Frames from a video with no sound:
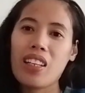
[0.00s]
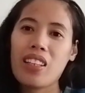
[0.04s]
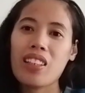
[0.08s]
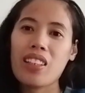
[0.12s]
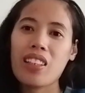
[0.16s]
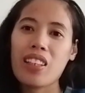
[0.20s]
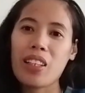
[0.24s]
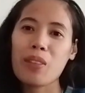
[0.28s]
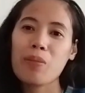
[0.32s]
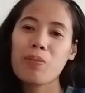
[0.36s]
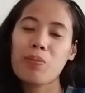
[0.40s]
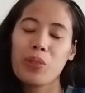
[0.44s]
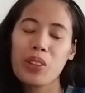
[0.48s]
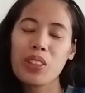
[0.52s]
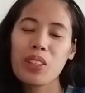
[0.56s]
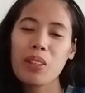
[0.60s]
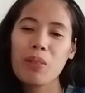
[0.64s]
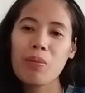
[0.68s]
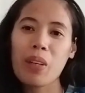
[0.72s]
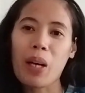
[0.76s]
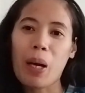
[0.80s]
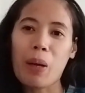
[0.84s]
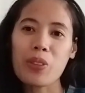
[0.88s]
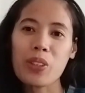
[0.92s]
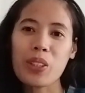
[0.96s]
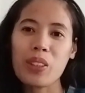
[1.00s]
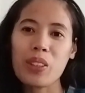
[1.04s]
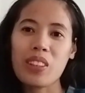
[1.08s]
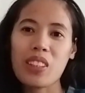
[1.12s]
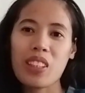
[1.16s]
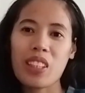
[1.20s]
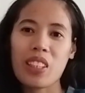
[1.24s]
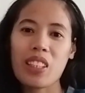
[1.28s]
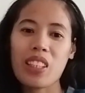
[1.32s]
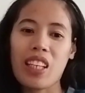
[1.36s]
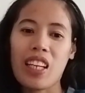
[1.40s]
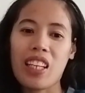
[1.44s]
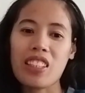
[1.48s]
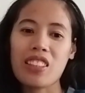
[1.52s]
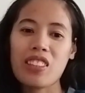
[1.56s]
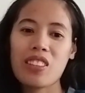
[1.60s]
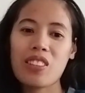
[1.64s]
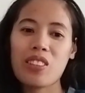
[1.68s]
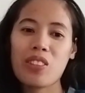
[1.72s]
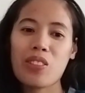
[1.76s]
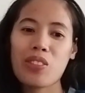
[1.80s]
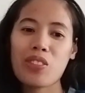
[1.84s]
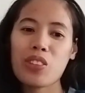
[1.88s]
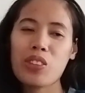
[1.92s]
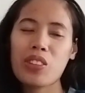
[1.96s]
Like, put some captions here, guys,
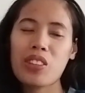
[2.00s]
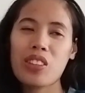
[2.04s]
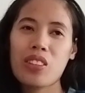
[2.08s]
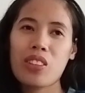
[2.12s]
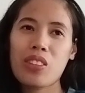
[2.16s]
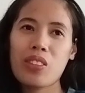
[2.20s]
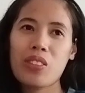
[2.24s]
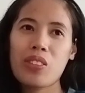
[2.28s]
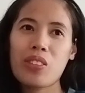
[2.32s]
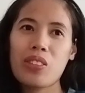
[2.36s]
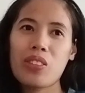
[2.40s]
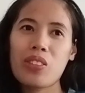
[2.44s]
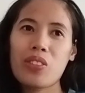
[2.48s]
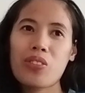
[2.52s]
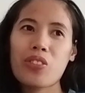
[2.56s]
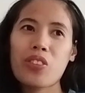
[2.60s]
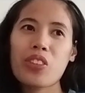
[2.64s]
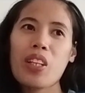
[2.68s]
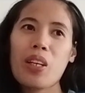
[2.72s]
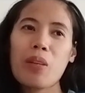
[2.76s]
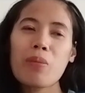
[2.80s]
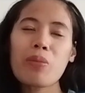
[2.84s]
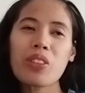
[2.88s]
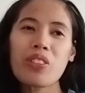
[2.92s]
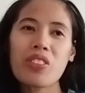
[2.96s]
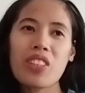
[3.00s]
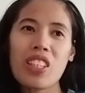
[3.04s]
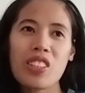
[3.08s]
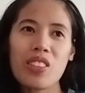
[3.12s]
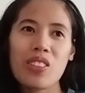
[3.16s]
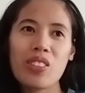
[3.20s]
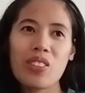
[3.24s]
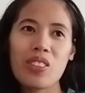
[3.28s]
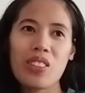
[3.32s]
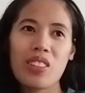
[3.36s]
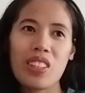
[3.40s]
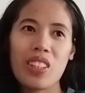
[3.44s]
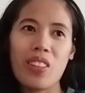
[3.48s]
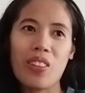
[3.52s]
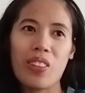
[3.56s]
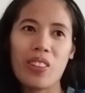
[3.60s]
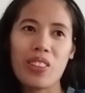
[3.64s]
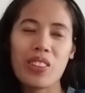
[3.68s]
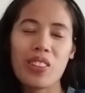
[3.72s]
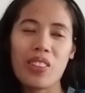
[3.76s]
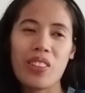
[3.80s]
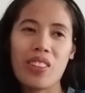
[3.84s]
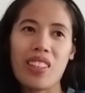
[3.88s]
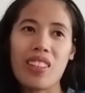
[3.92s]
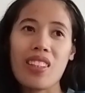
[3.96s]
just to for the immigration to see
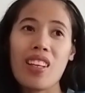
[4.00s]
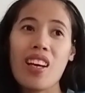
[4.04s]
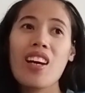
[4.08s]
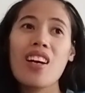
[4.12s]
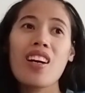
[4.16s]
also that